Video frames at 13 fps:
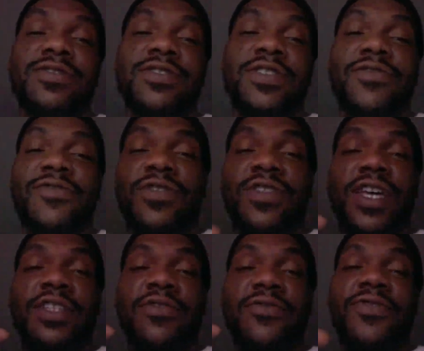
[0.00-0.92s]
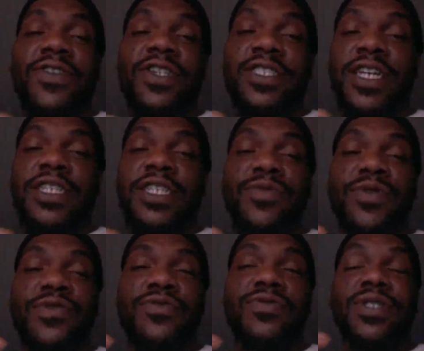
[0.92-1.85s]
If you like the franchise
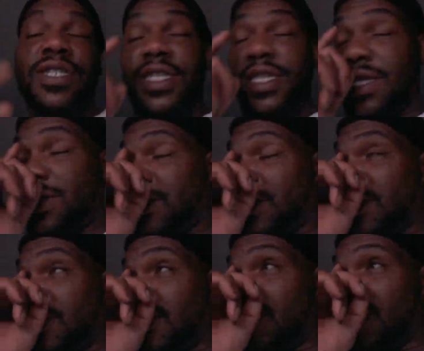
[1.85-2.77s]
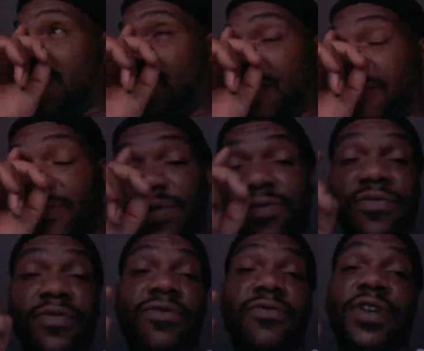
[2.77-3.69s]
mode, it's definitely
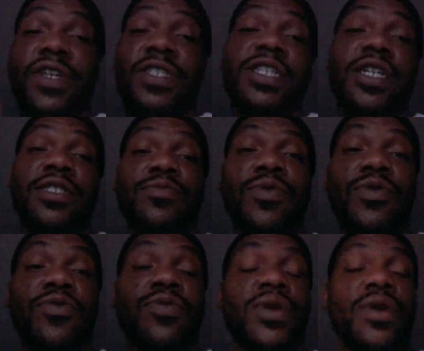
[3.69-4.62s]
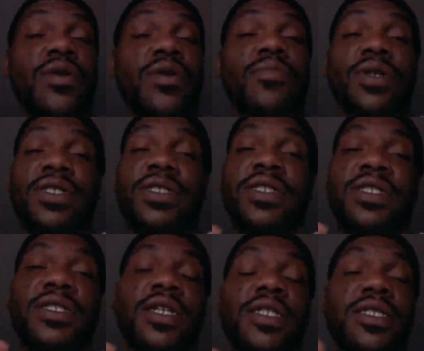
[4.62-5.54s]
for franchise mode. But
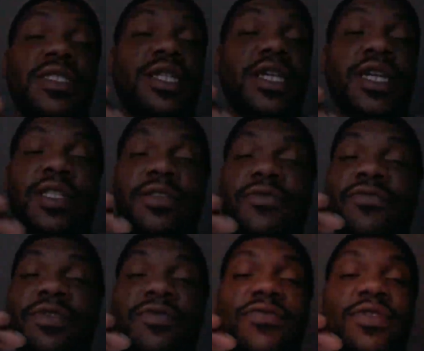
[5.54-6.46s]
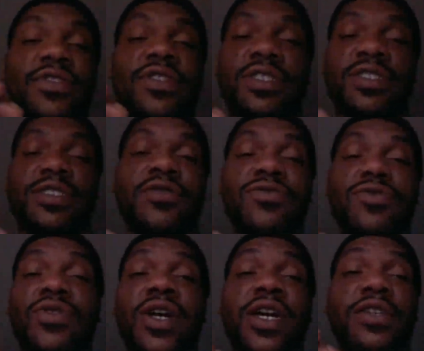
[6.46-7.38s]
other than that, if you just
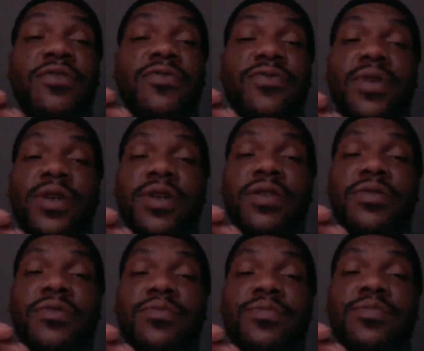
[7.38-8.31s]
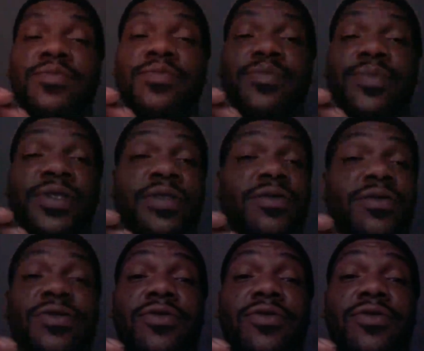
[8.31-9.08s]
don't know how to you don't